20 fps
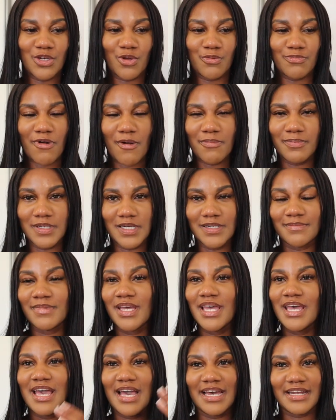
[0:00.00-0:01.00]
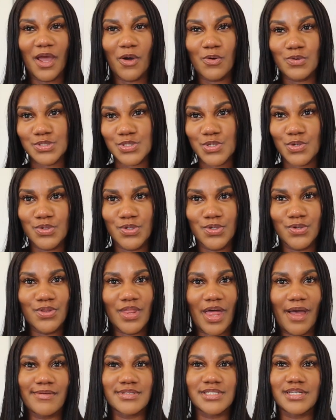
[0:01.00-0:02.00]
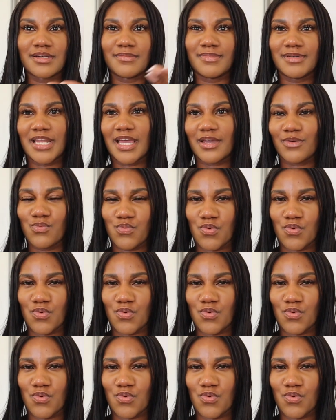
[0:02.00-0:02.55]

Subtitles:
no problem. And I also knew that I was gonna be like